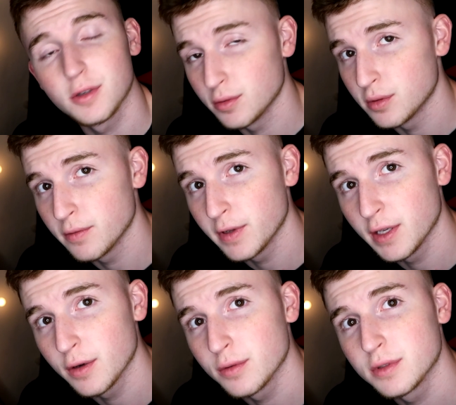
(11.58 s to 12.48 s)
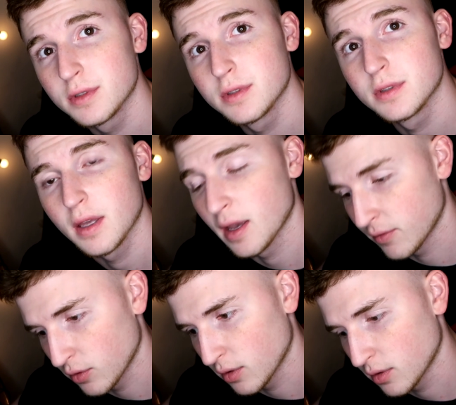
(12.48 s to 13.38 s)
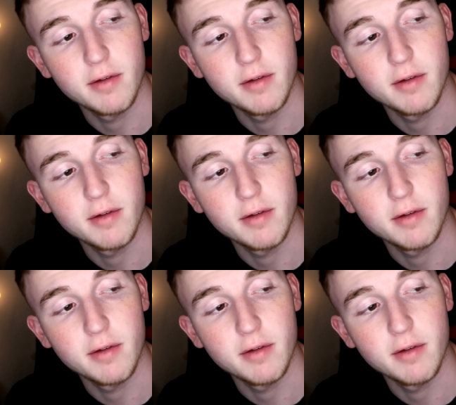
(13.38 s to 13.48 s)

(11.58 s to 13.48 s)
YouTube videos ever.